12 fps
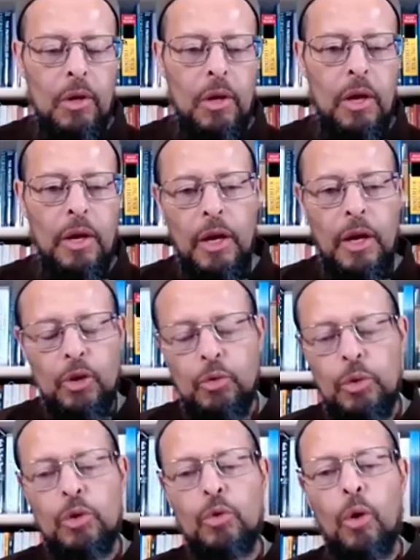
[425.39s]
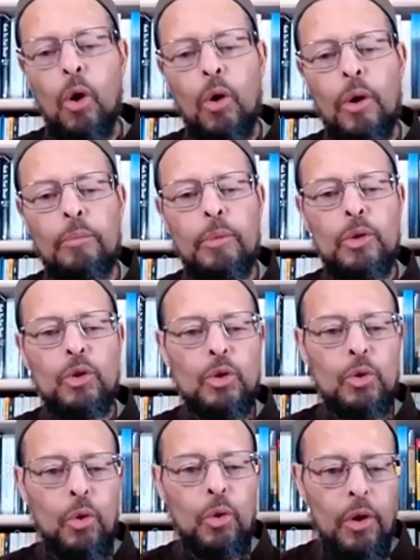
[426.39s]
And as we grow and
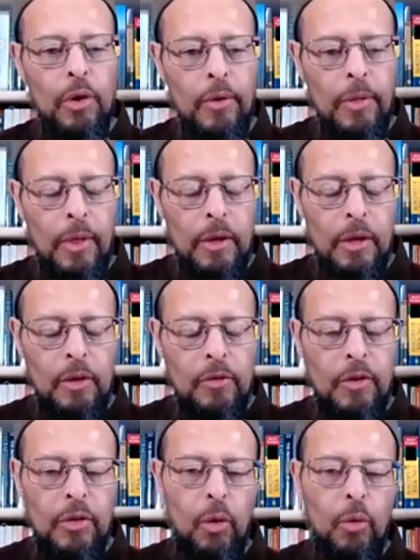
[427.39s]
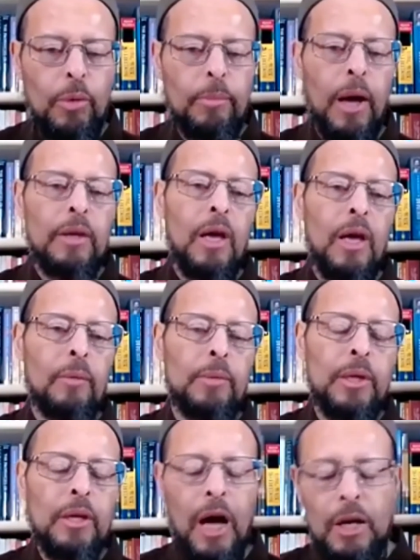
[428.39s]
mature, even though we might not
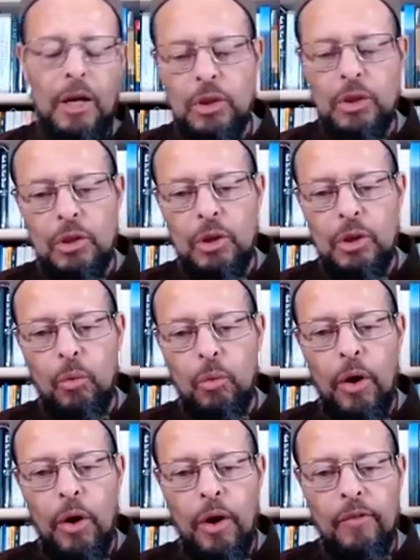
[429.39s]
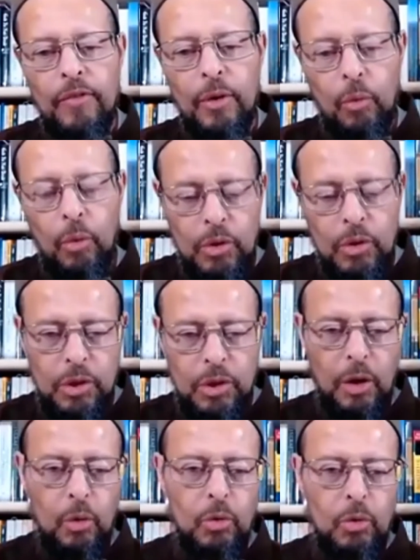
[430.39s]
be consciously aware of it, what
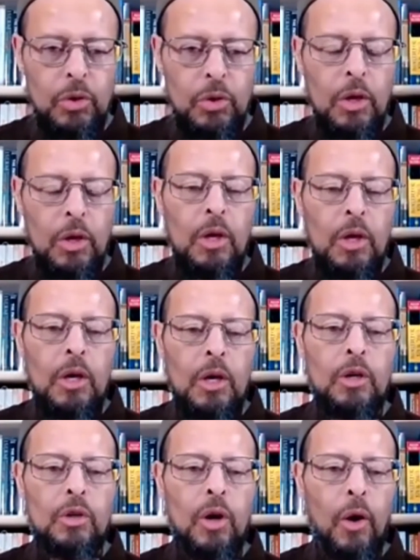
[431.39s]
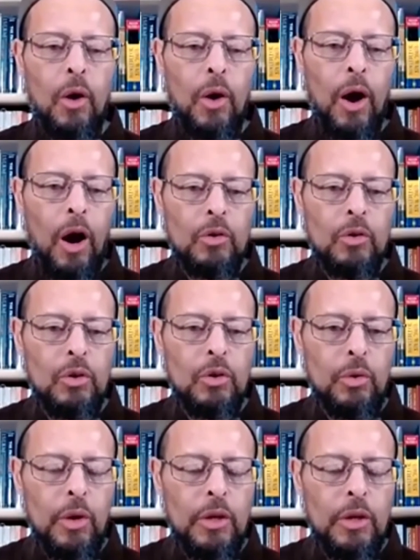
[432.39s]
settles into our hearts
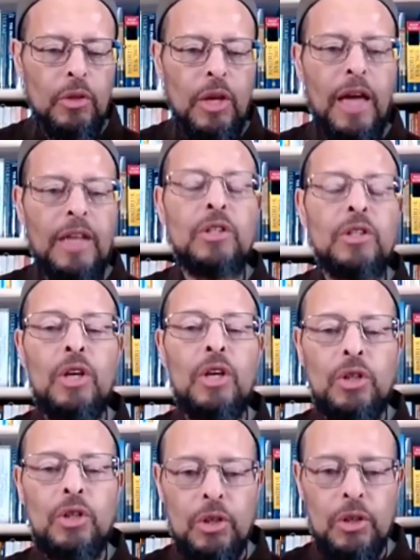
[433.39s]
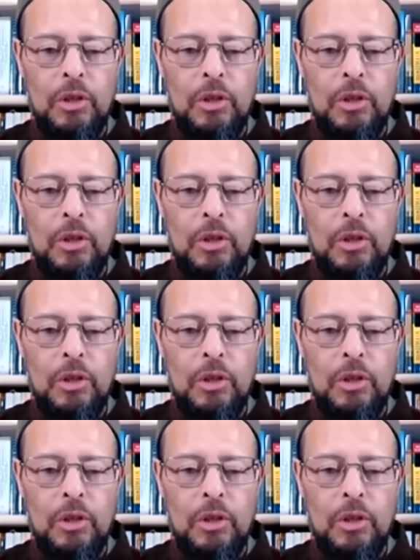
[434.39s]
creates agitation.